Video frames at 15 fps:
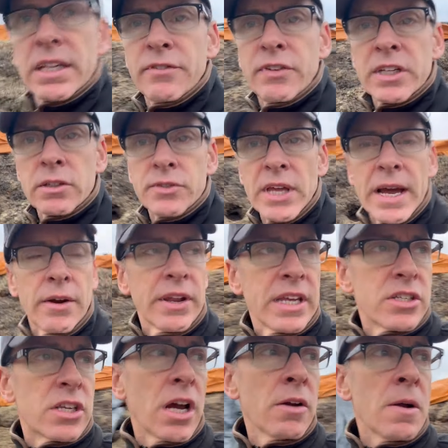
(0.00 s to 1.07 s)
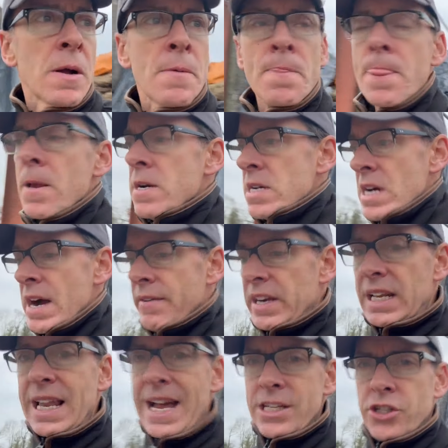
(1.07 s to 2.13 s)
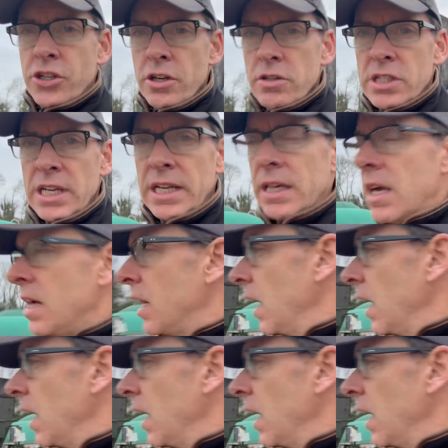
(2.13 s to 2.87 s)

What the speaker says: field day on it. So I've had a lad shooting.